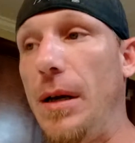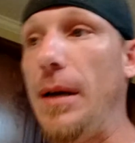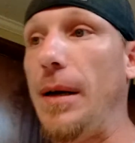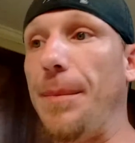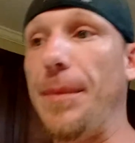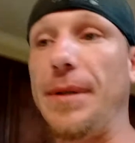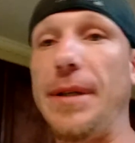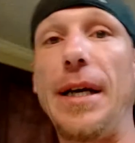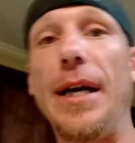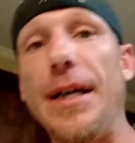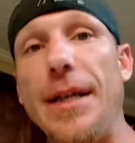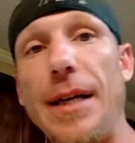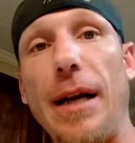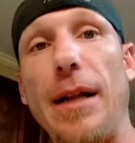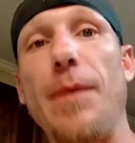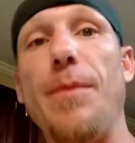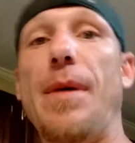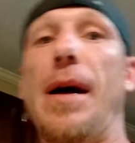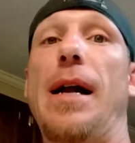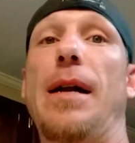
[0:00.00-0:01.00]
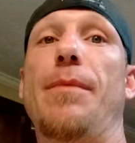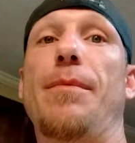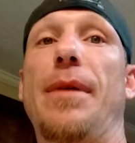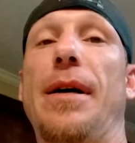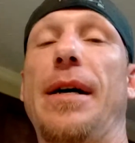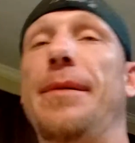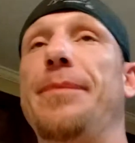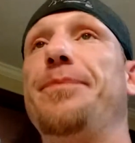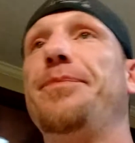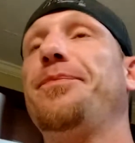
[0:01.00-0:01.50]
I'm going to tell y'all about it,
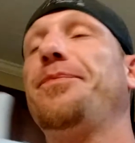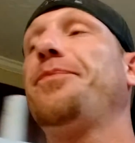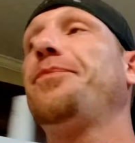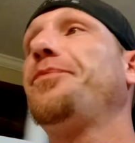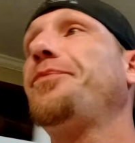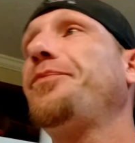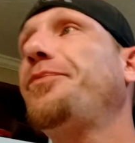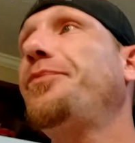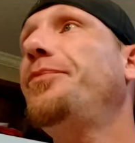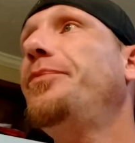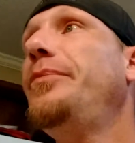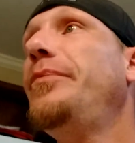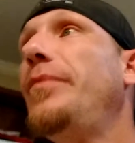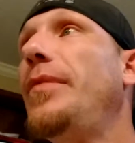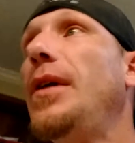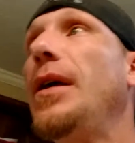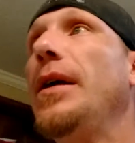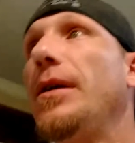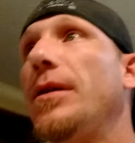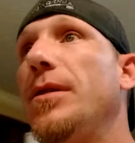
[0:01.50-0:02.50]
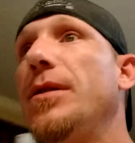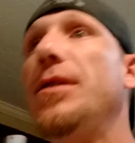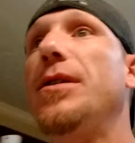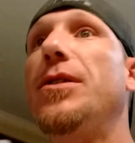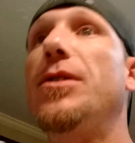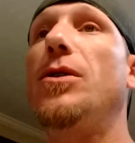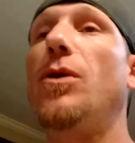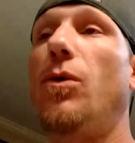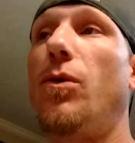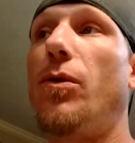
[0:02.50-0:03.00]
man. Here's the
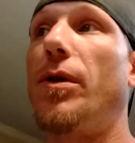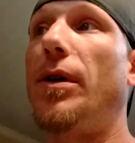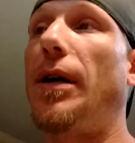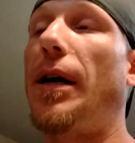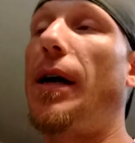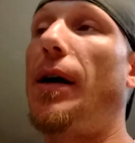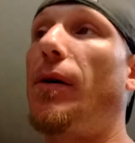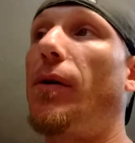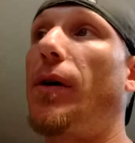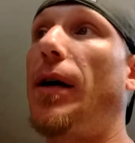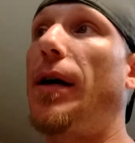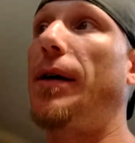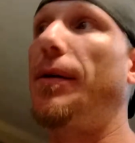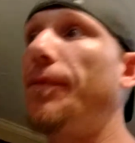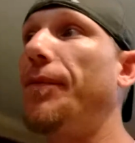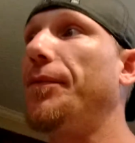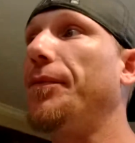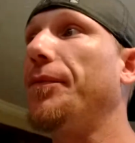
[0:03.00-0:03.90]
story now, okay?